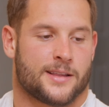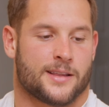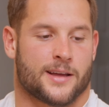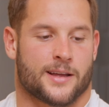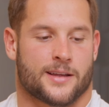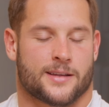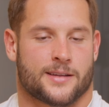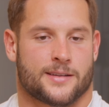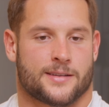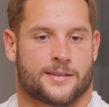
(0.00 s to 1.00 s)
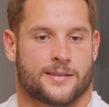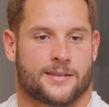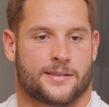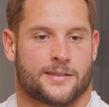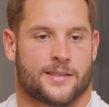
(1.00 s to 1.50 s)
like
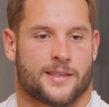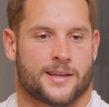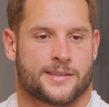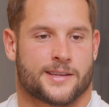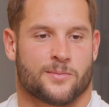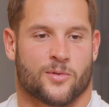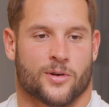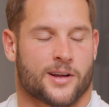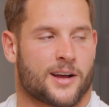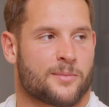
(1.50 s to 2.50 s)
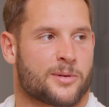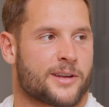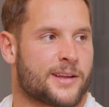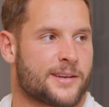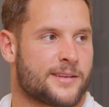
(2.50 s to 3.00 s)
things get more
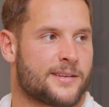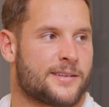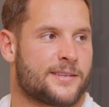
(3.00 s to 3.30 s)
complicated